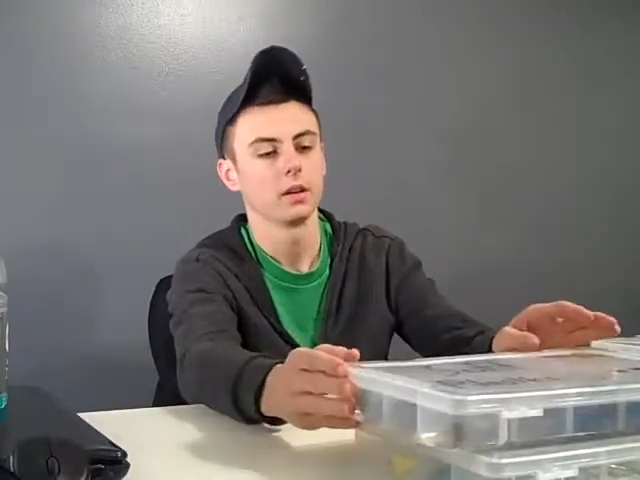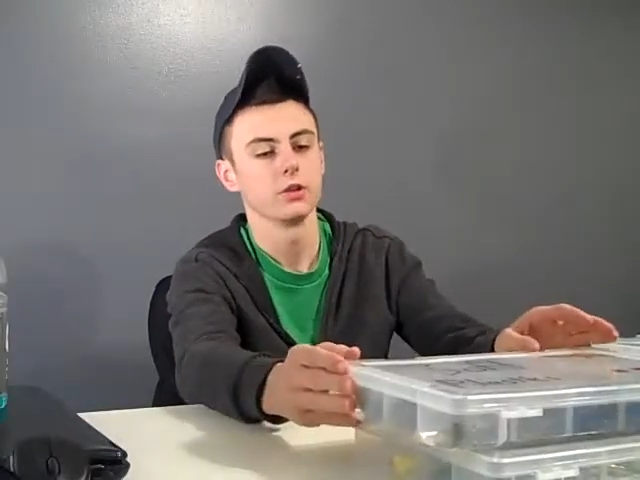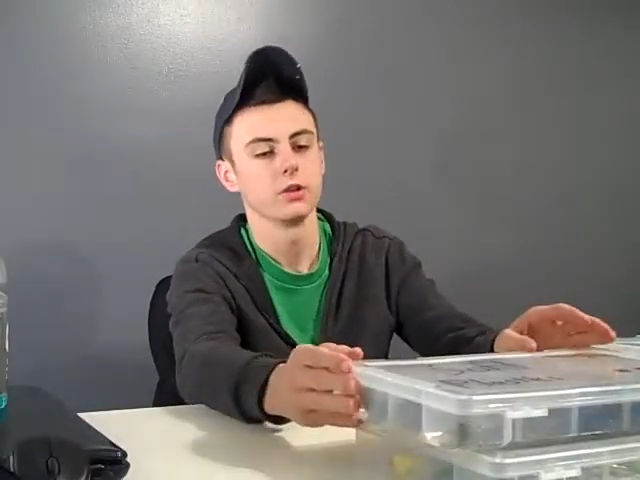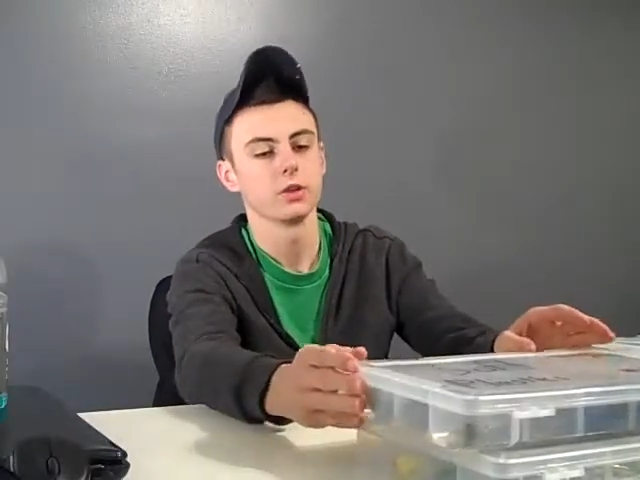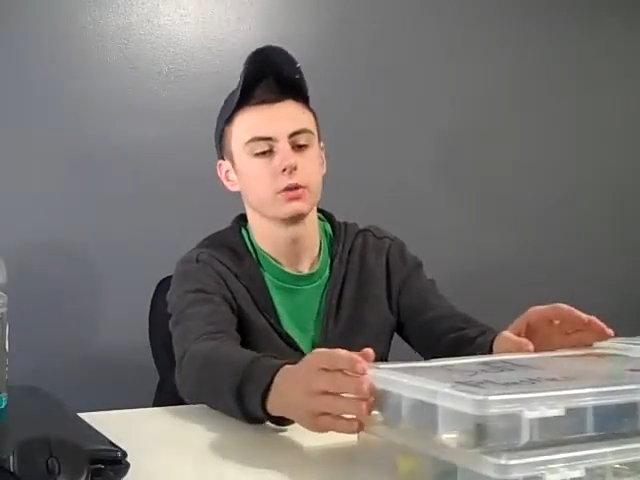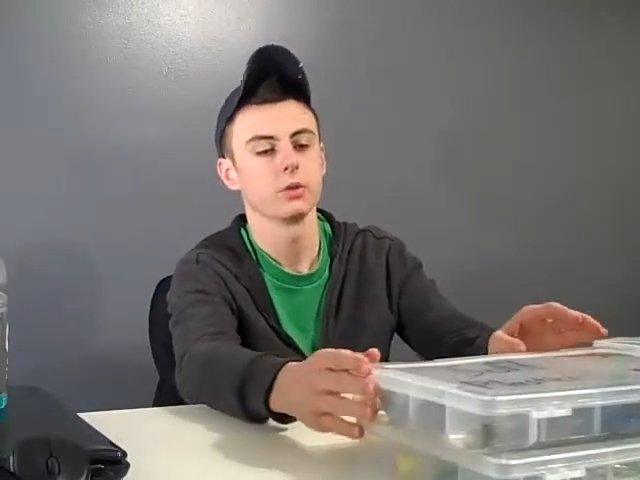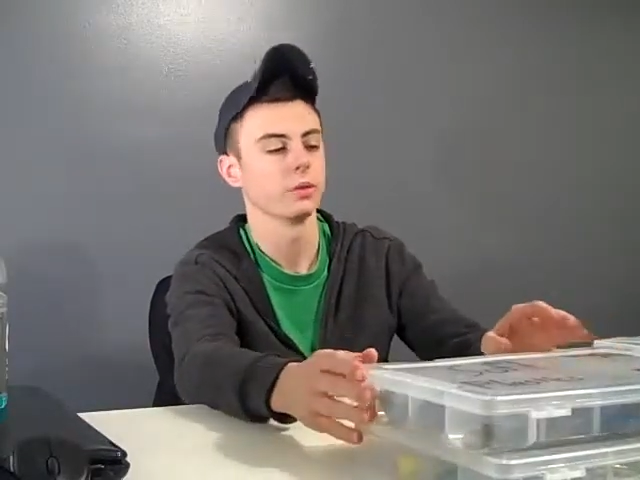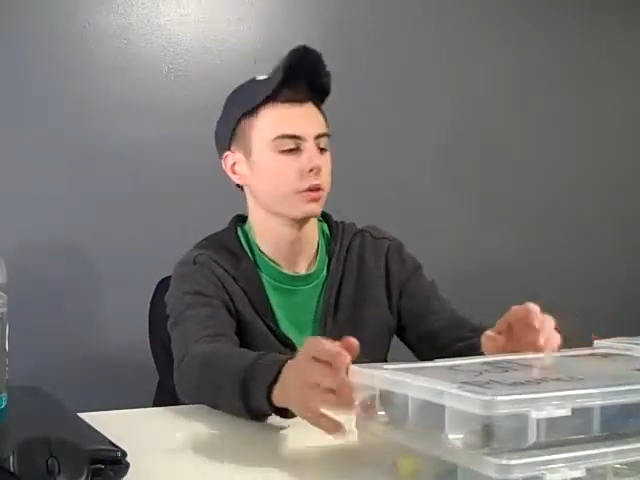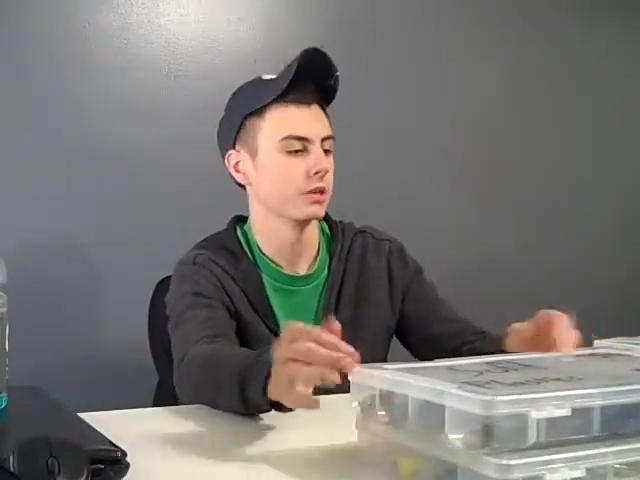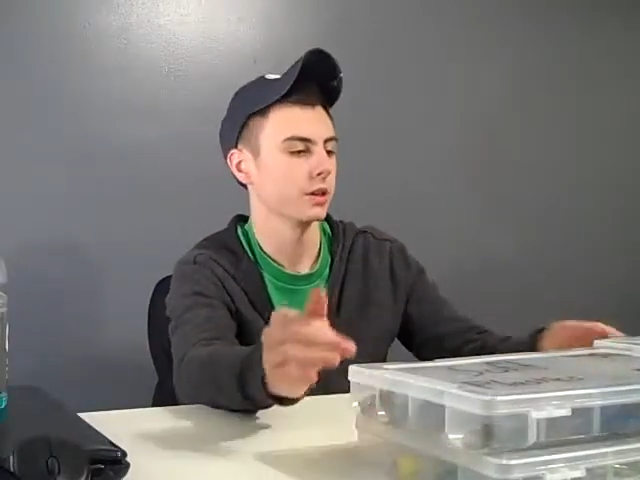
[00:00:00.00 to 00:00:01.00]

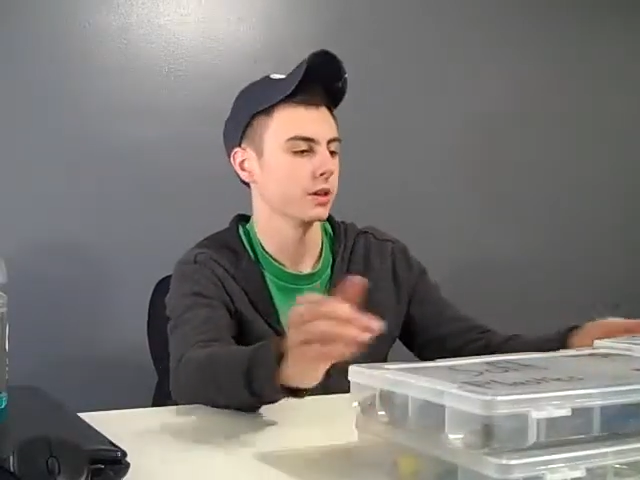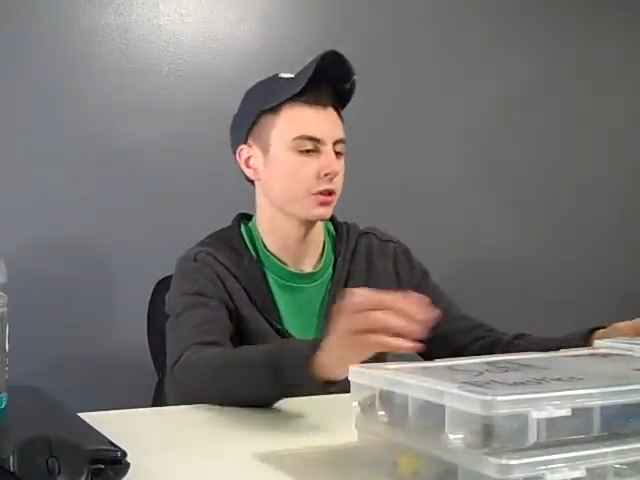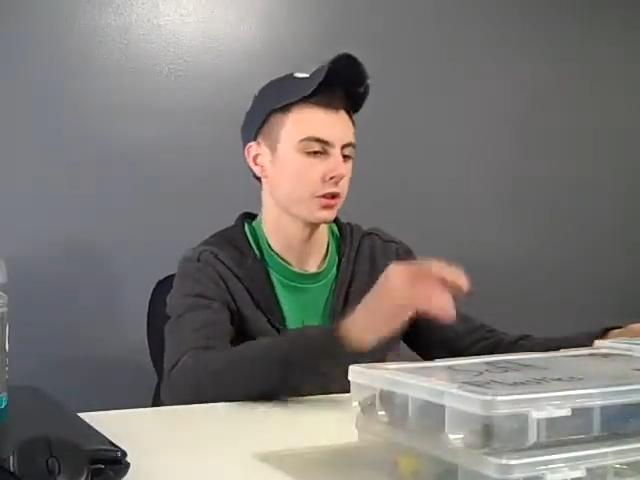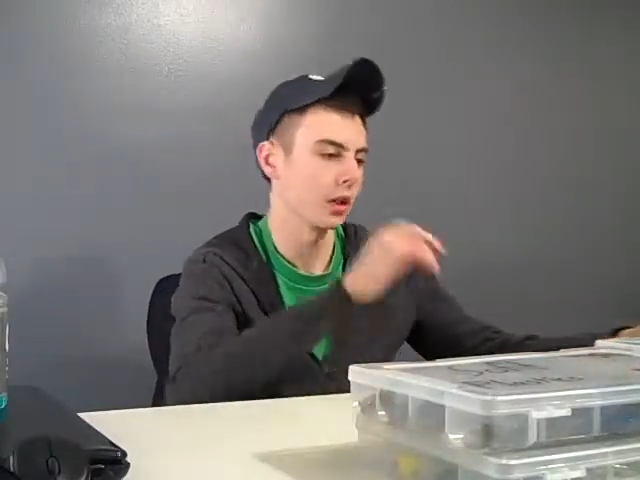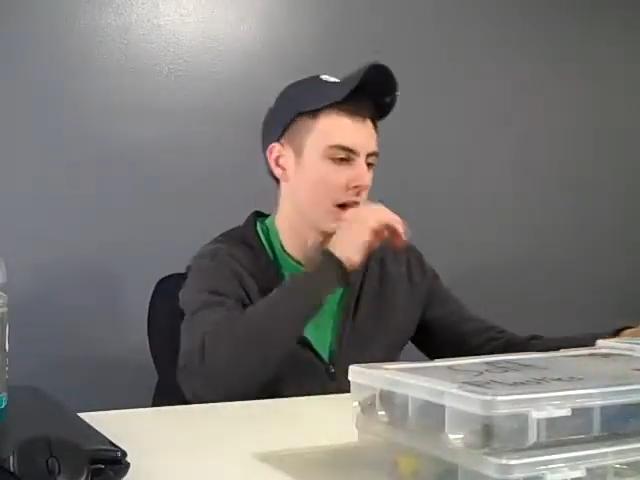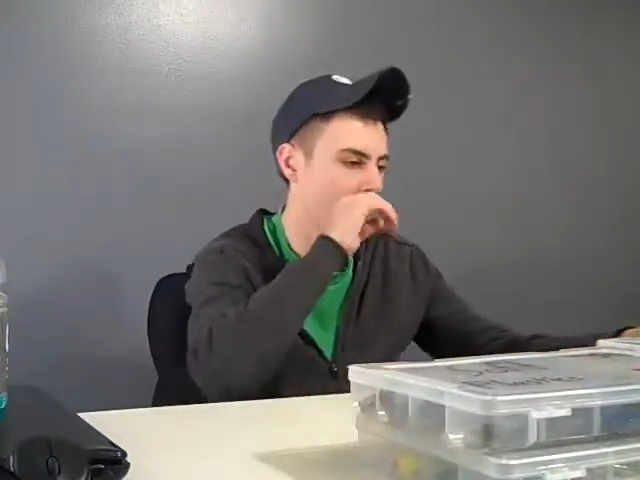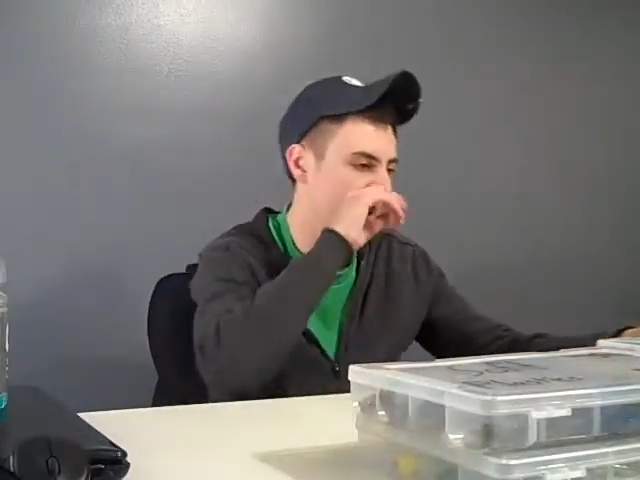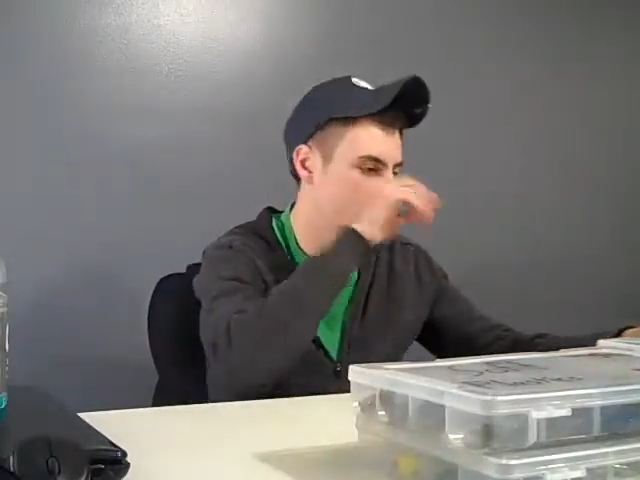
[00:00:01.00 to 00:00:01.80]
June and July,